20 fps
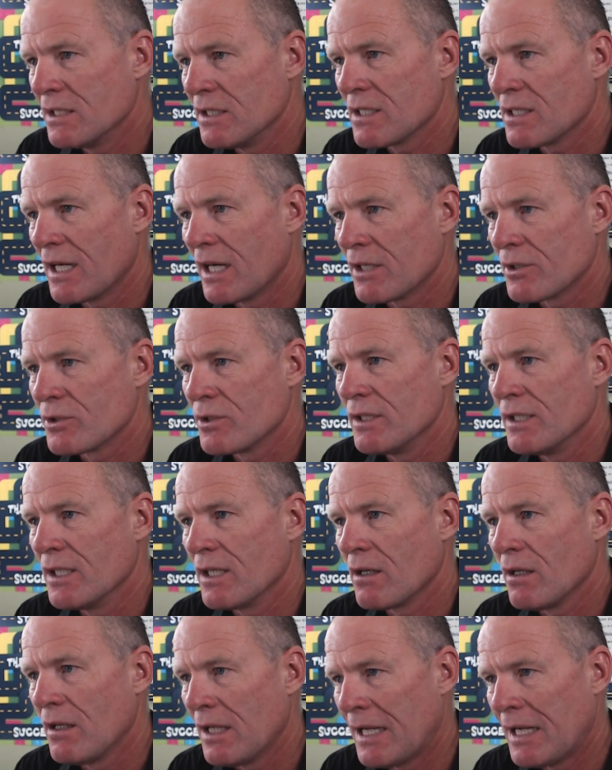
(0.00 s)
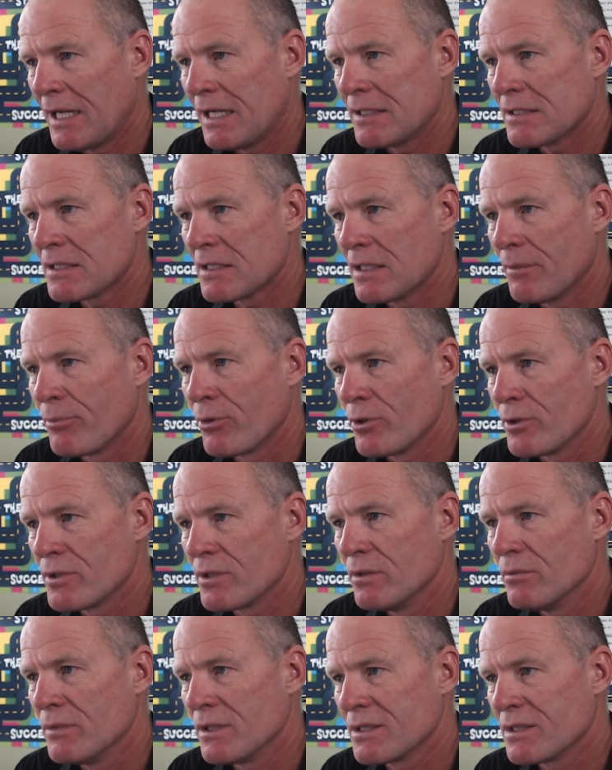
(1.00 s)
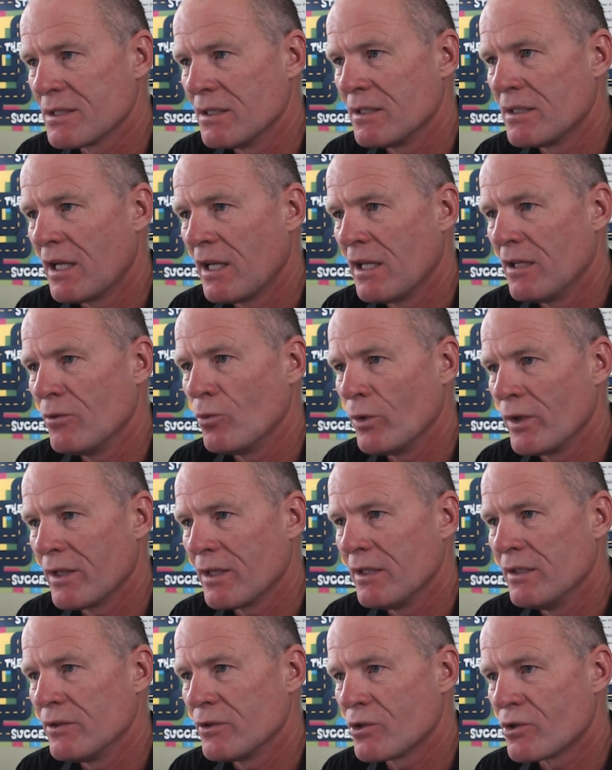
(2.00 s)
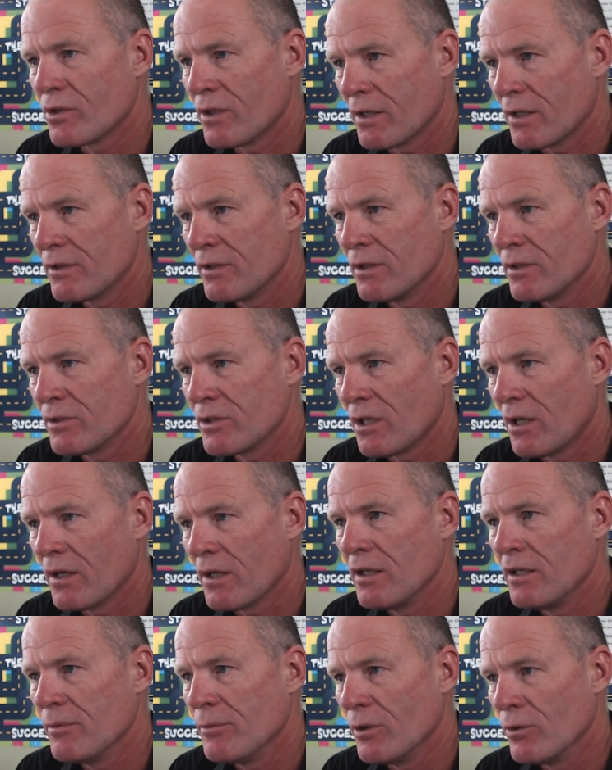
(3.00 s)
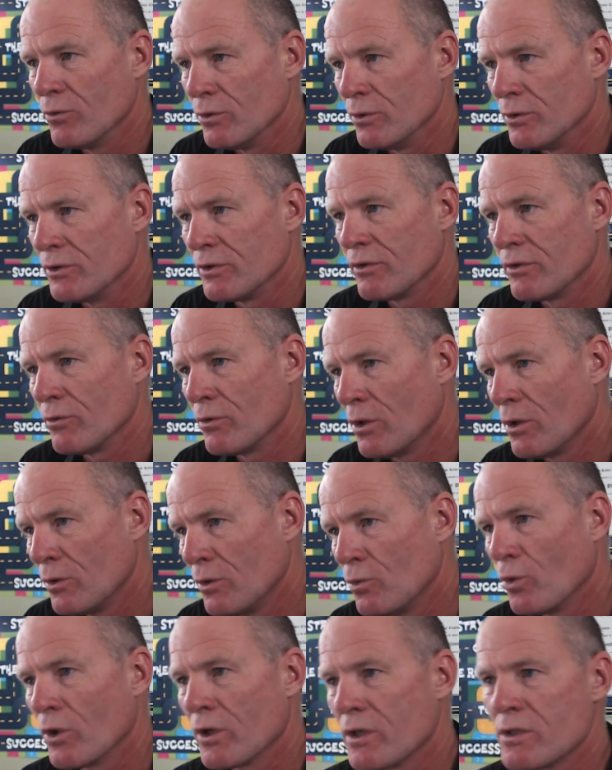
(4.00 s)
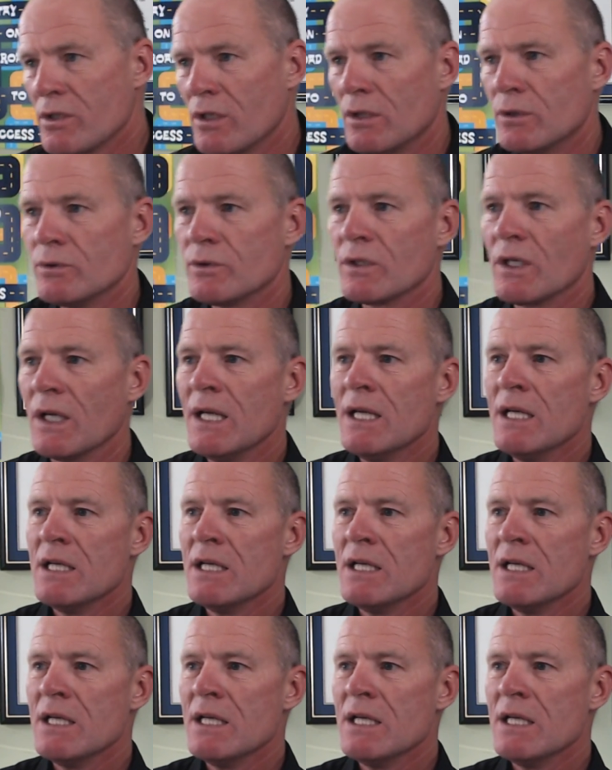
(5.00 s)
It's actually a class a person must attend with an instructor talking about rules of the road, work zones,